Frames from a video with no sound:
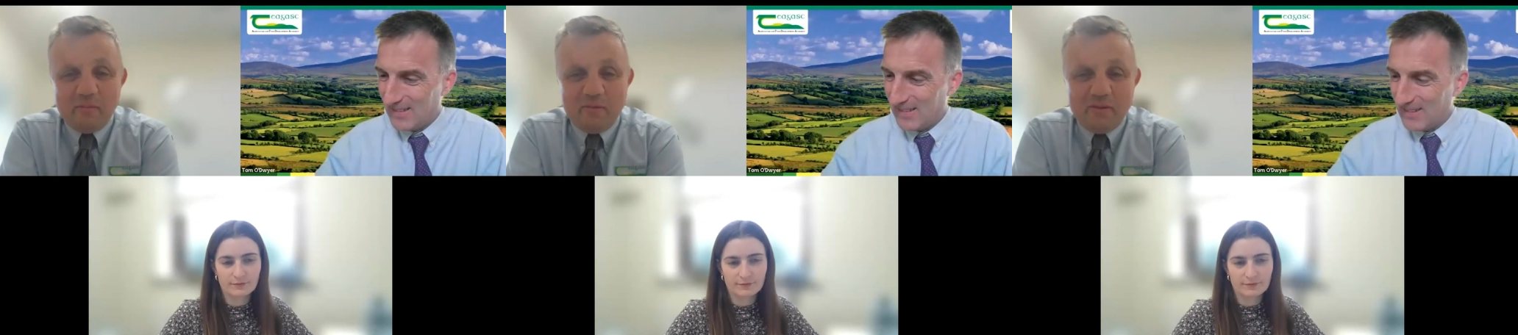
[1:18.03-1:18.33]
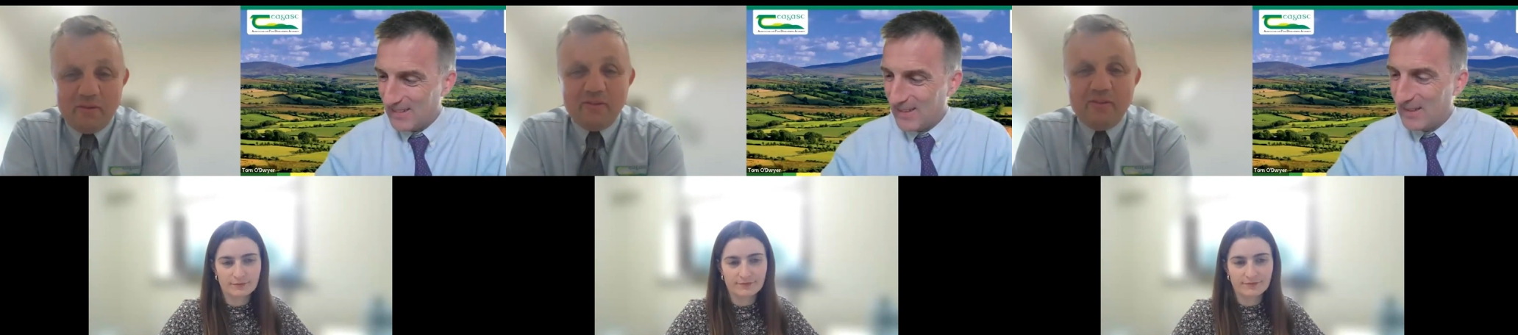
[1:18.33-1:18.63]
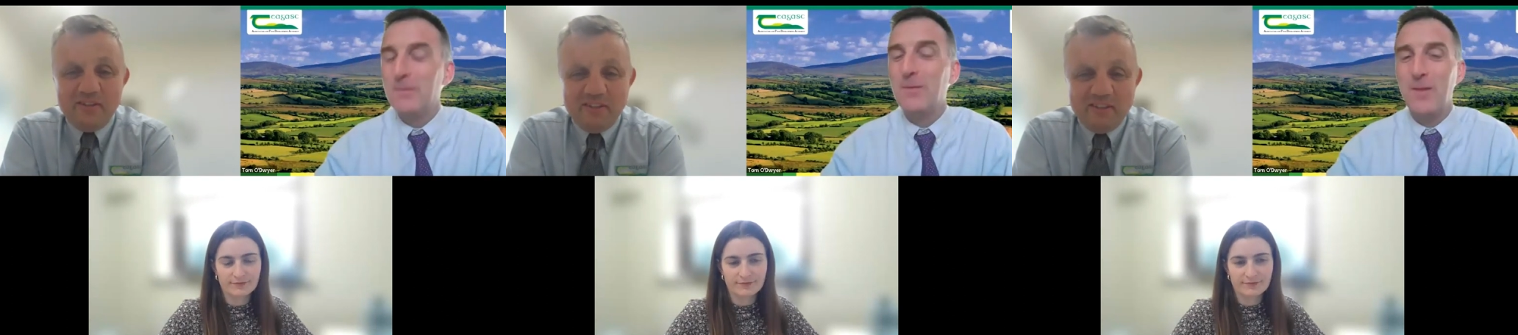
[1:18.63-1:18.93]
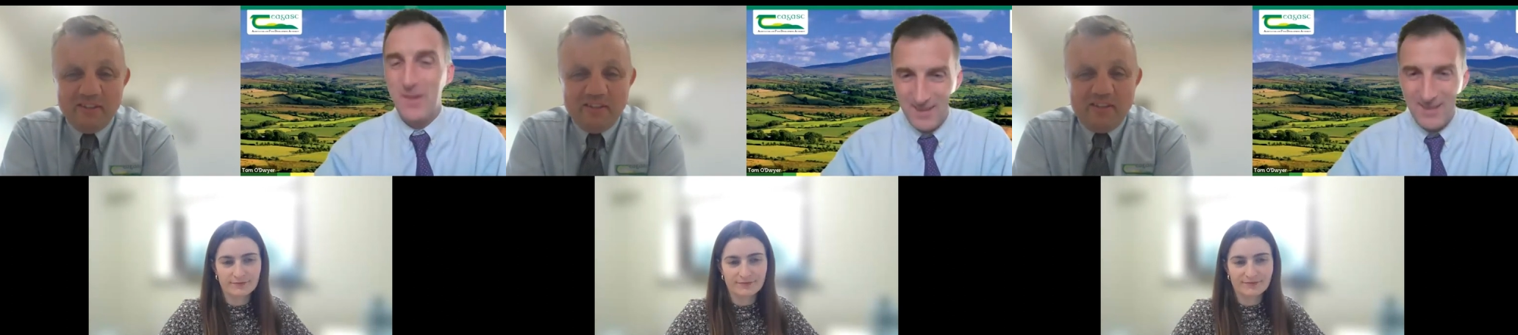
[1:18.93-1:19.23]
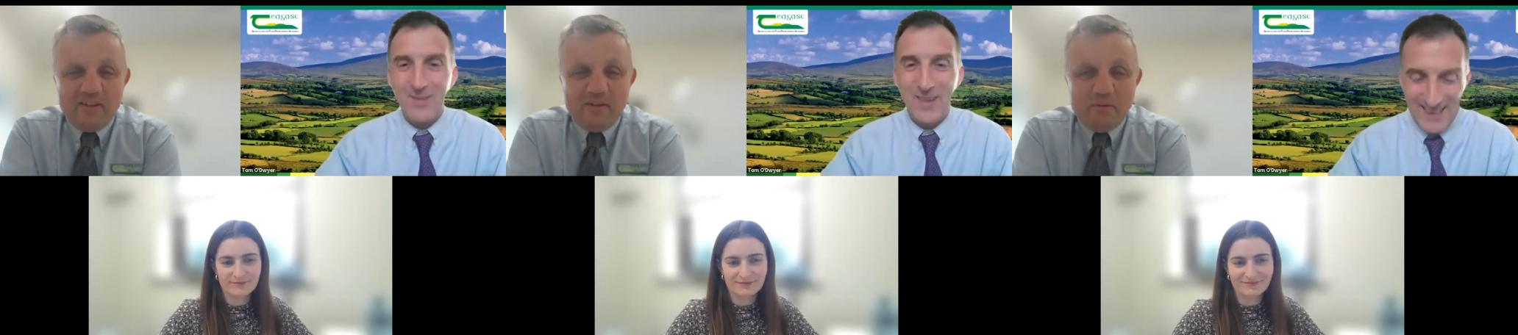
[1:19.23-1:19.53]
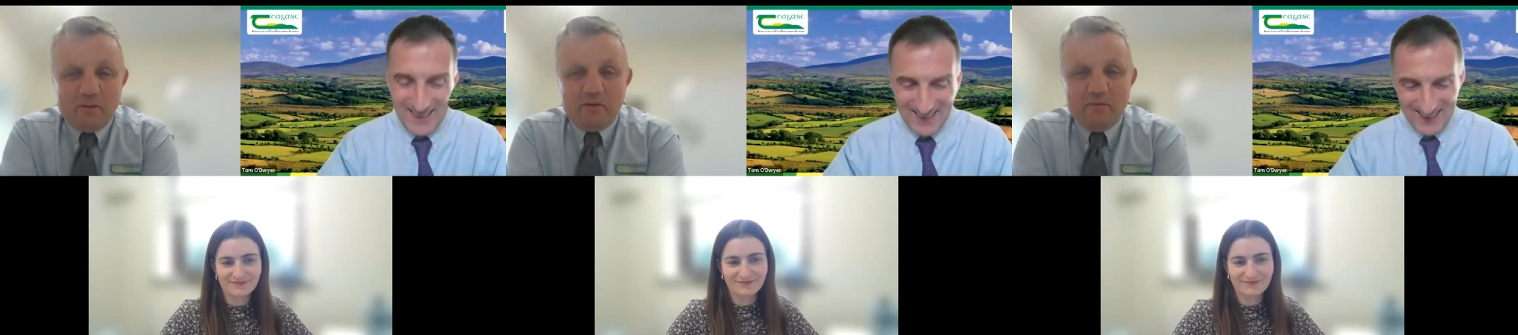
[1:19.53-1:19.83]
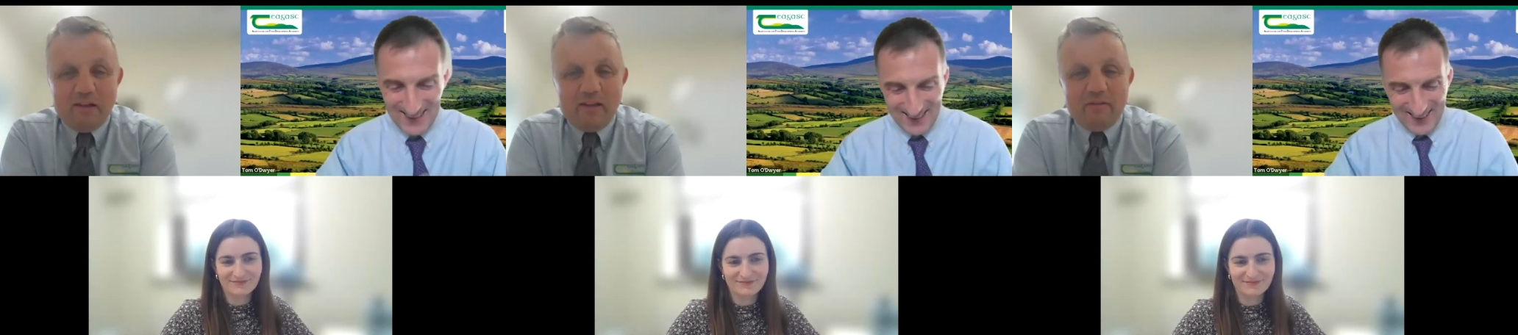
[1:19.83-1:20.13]
Speaker 1: so
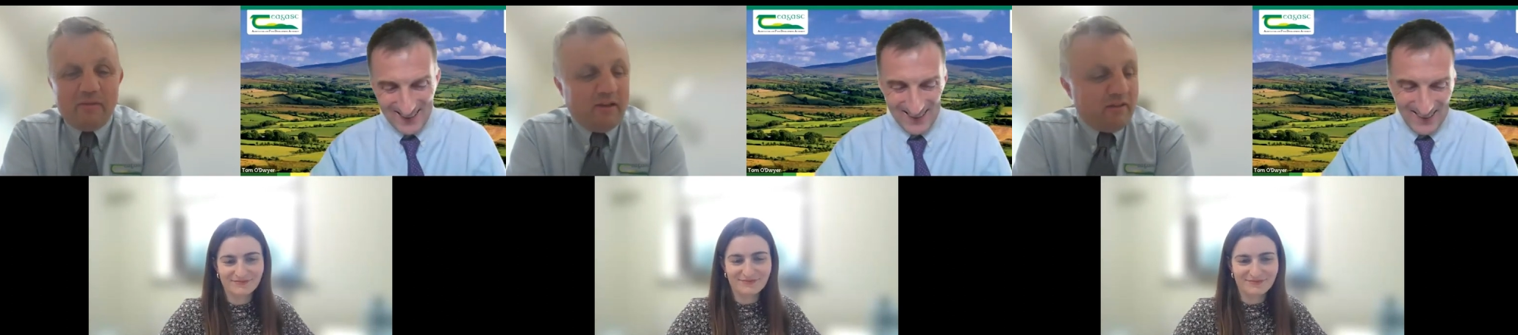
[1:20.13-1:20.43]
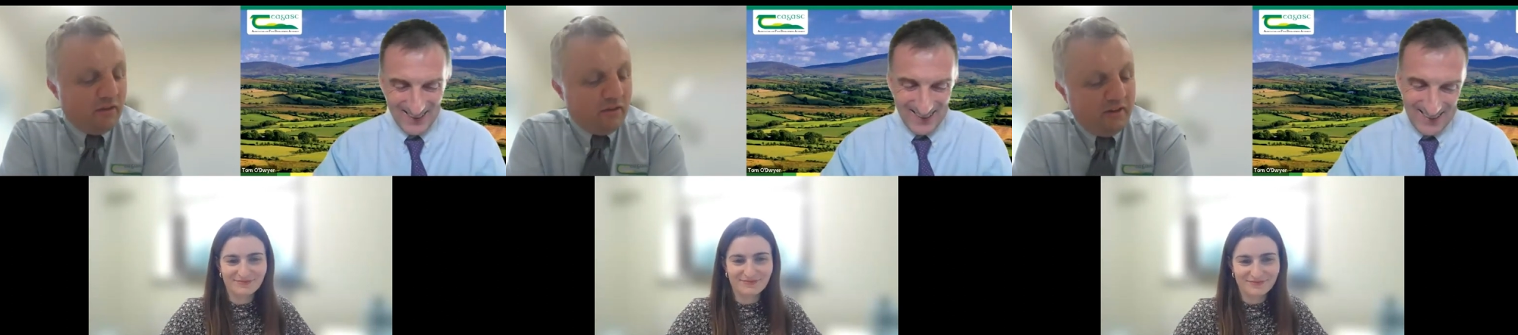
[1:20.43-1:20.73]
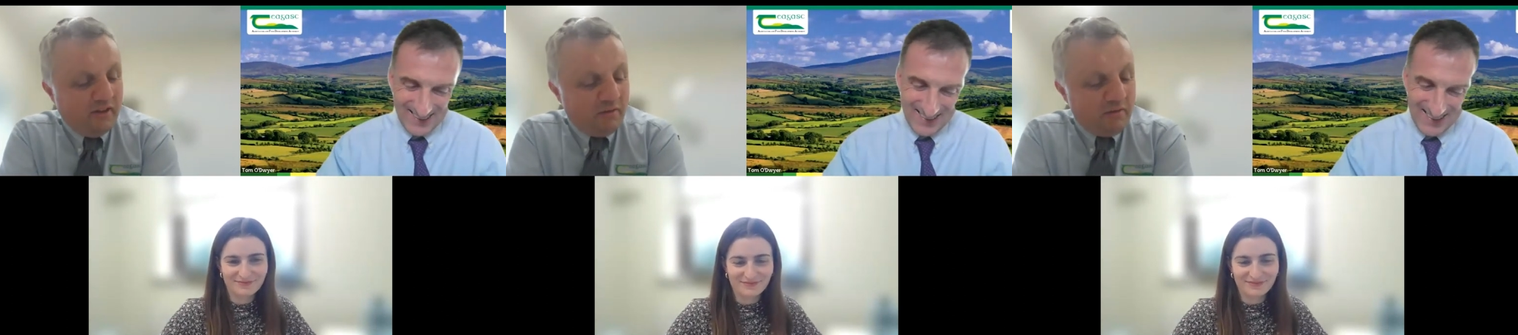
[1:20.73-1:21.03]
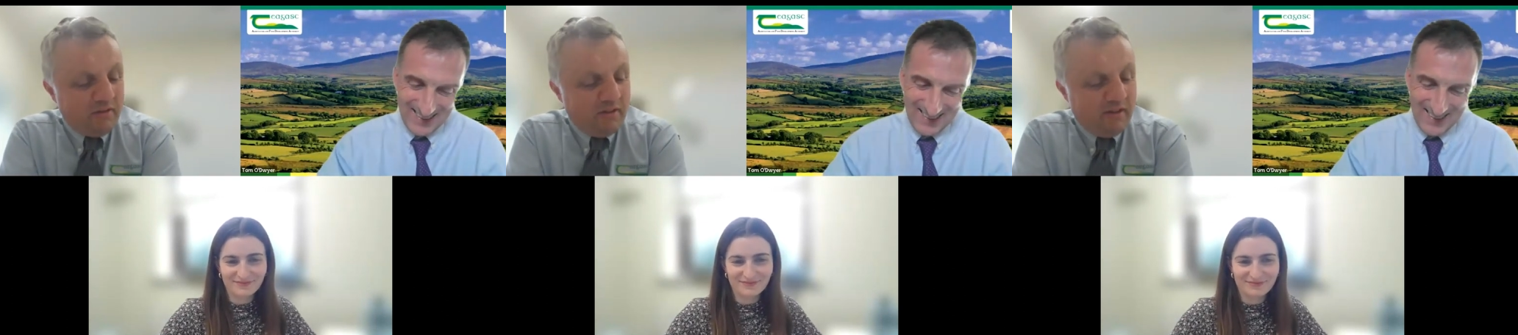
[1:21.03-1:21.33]
a fast 30 years.